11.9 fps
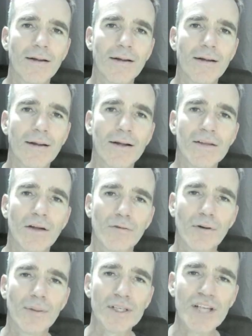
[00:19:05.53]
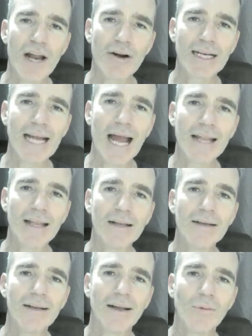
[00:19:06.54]
So from the Sharon Canyon,
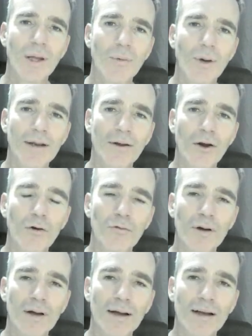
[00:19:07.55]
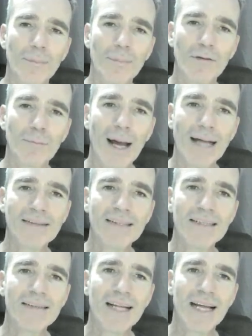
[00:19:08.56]
we went over a couple of
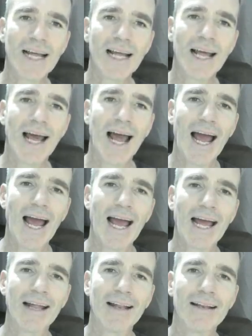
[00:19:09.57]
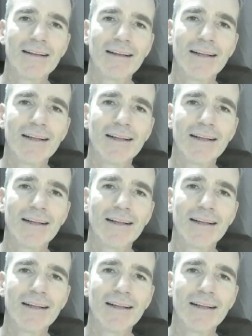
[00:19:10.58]
passes and